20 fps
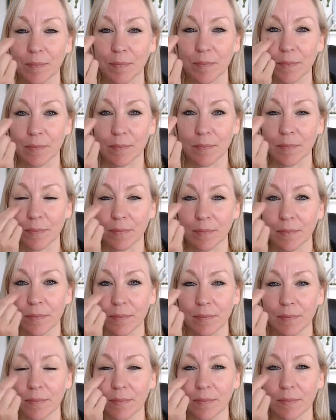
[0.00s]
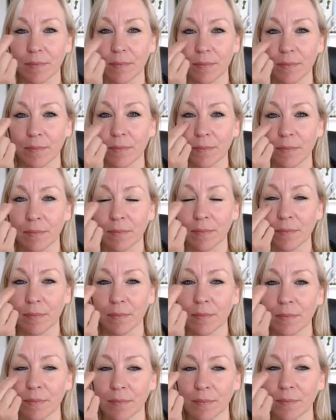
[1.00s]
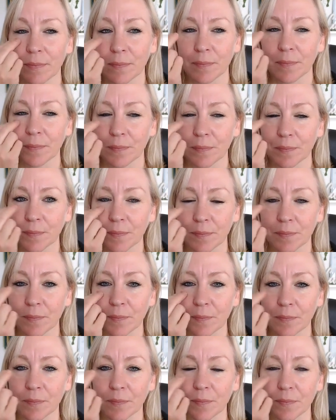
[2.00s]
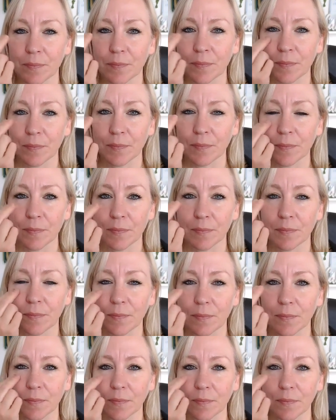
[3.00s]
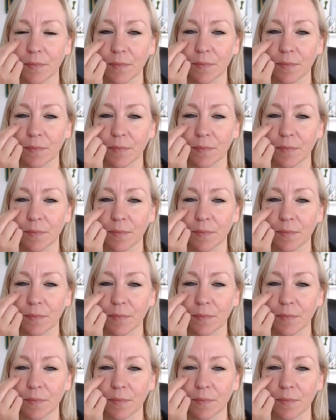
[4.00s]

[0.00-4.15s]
Nothing is said.